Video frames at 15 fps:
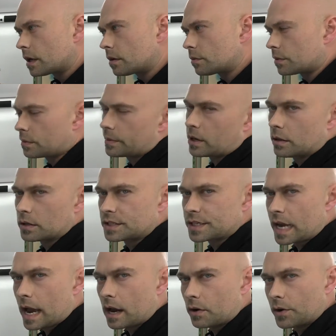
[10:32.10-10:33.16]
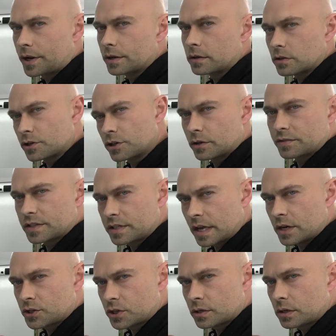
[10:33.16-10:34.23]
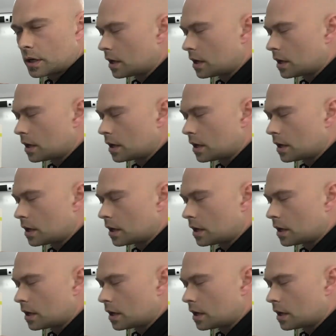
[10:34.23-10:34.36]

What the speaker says: we call it scattering, surface tension.